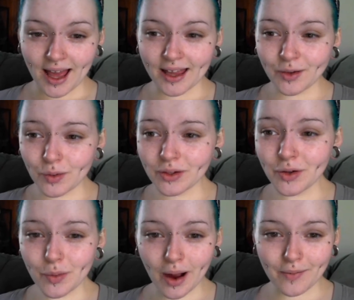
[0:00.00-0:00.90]
And all
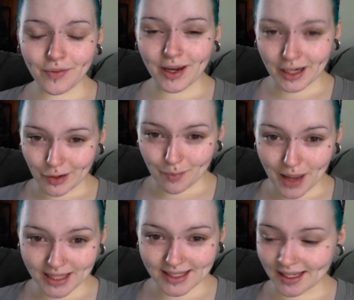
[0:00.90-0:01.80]
in all, I'm feeling a lot
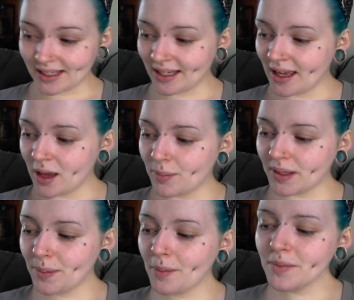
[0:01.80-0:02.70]
better.
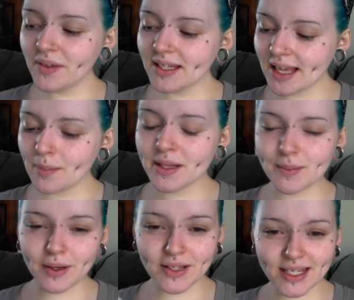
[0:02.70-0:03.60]
But the problem with these tablets,
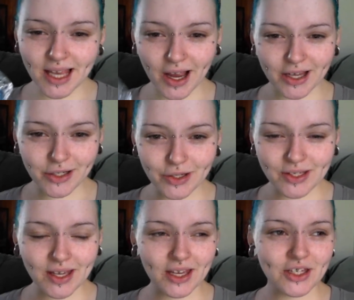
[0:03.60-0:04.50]
because it's a higher
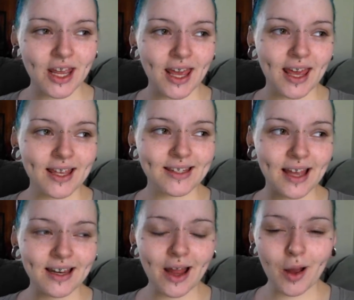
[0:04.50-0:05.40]
dosage, is
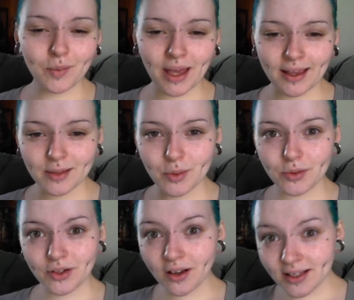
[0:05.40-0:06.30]
that now I'm getting the
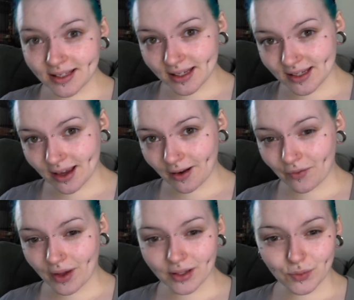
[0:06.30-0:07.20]
more nastier side
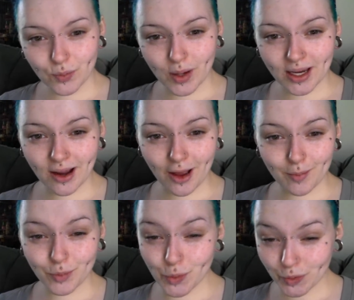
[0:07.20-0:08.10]
effects for when
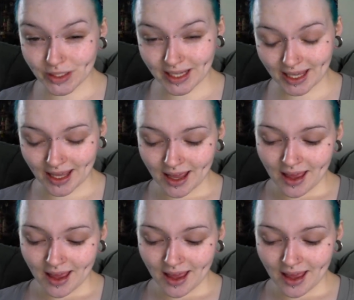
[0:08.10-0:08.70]
I'm naughty.